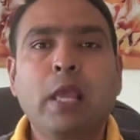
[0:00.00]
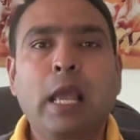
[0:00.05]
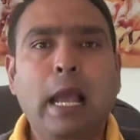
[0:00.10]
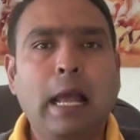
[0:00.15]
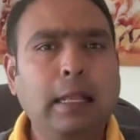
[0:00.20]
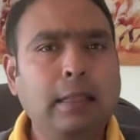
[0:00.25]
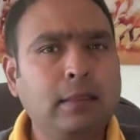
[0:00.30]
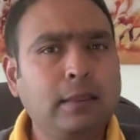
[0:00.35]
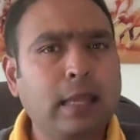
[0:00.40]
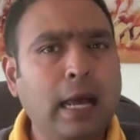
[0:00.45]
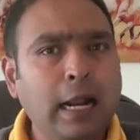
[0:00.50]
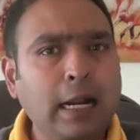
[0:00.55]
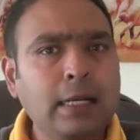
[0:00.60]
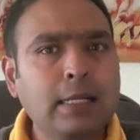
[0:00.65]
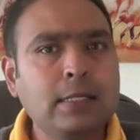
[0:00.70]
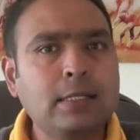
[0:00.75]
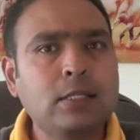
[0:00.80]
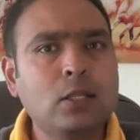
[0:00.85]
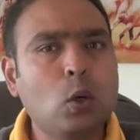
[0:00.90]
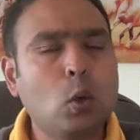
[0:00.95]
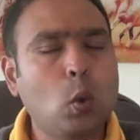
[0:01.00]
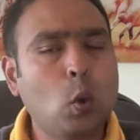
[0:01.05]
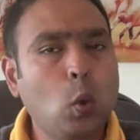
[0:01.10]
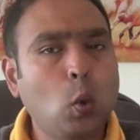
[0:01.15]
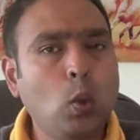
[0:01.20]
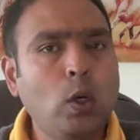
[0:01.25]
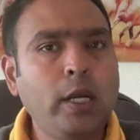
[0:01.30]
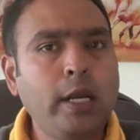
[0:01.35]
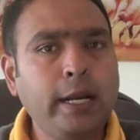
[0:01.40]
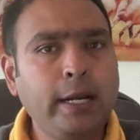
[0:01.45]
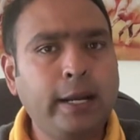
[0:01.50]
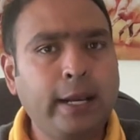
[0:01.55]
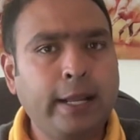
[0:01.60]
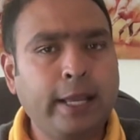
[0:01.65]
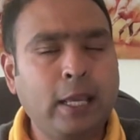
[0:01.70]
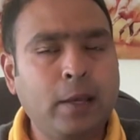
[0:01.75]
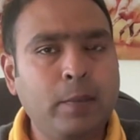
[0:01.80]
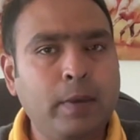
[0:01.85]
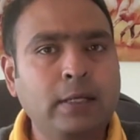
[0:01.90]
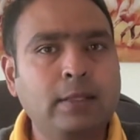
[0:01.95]
And that is the only
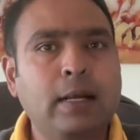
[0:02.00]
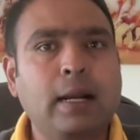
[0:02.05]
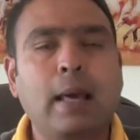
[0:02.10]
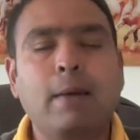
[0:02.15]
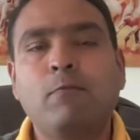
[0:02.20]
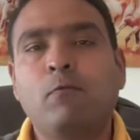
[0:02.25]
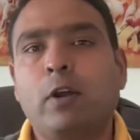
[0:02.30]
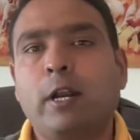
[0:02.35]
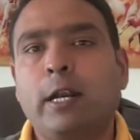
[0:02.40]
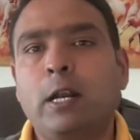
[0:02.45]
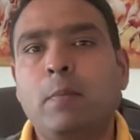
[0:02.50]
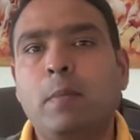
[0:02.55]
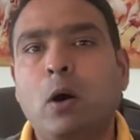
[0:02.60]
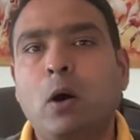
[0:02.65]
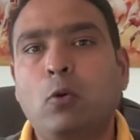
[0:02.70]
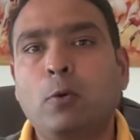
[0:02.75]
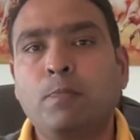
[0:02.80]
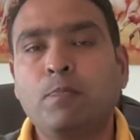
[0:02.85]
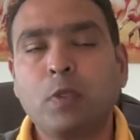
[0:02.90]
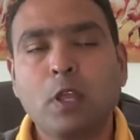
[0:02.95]
tricky bit that I'm worried about.